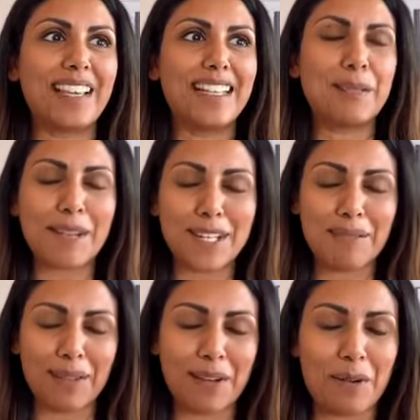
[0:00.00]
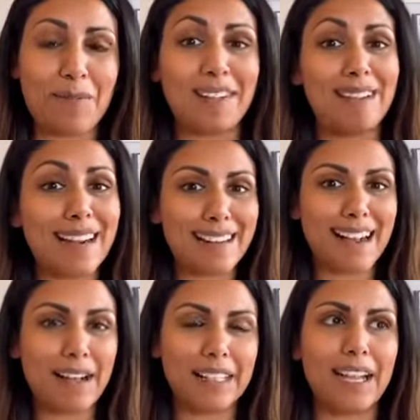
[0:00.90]
Especially when the corporate credit
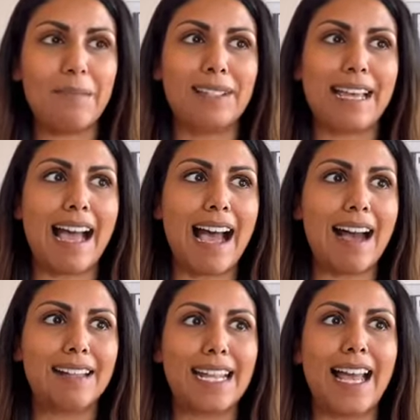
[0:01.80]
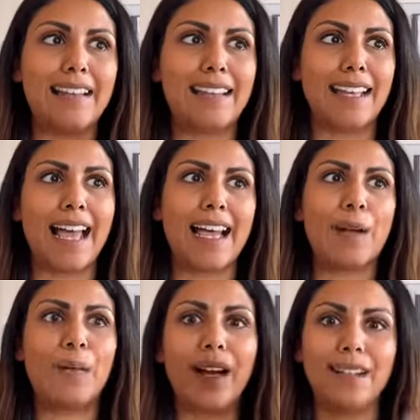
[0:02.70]
card comes out and they're
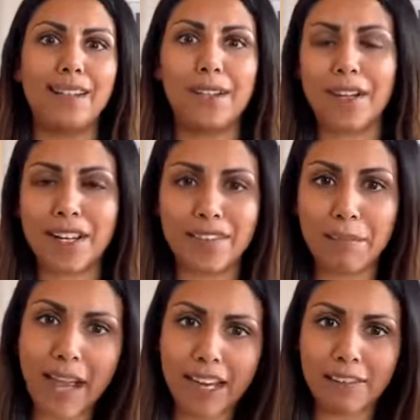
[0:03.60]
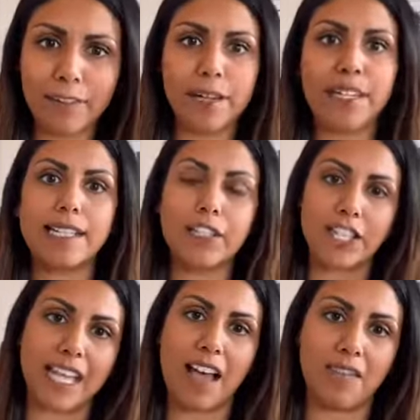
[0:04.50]
like, well, you're not even paying for it, so
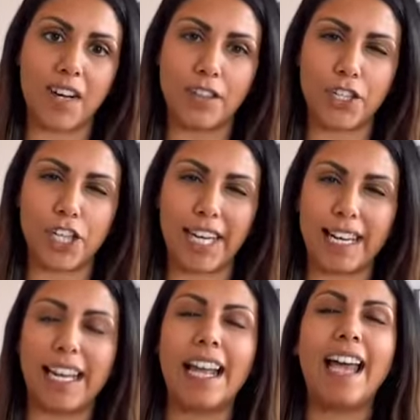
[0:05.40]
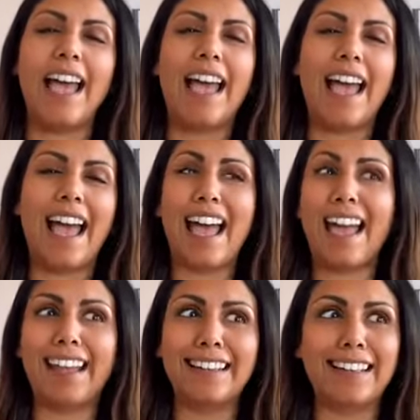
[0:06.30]
just have another drink.
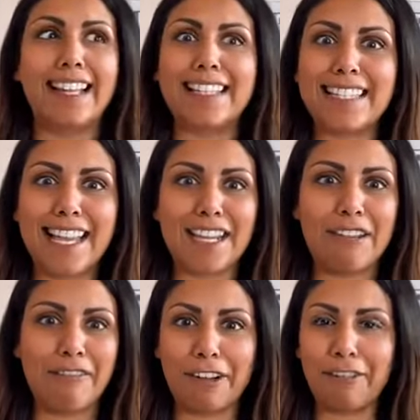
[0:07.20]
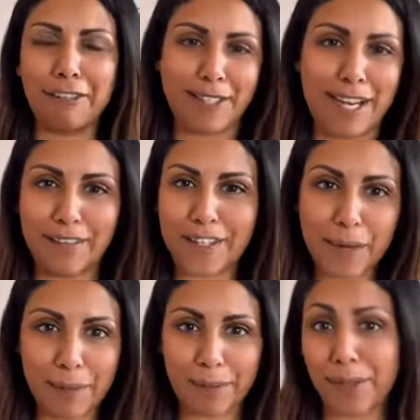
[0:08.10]
And let's say you've got a full day of
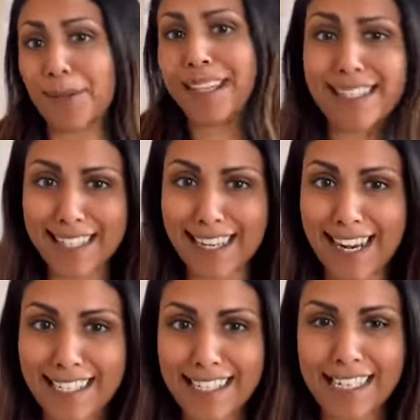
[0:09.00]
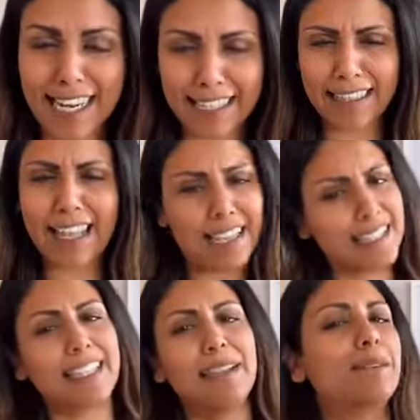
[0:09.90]
shopping with your kids the next day, the last
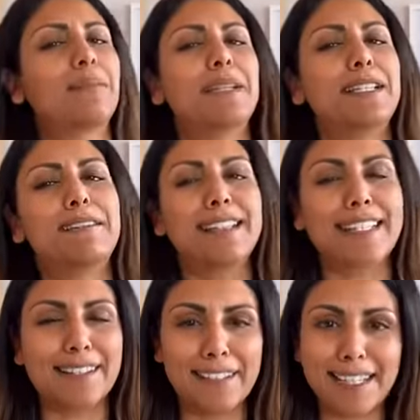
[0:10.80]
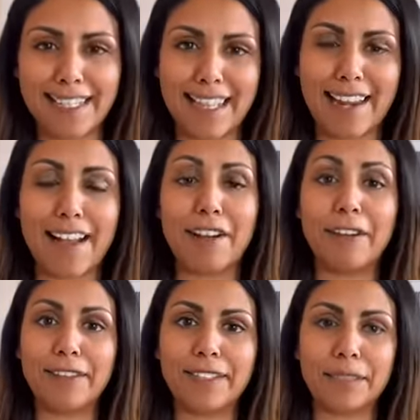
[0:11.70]
thing you want to be doing is going into that
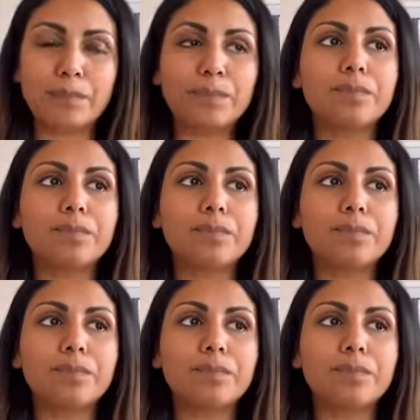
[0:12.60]
hungover.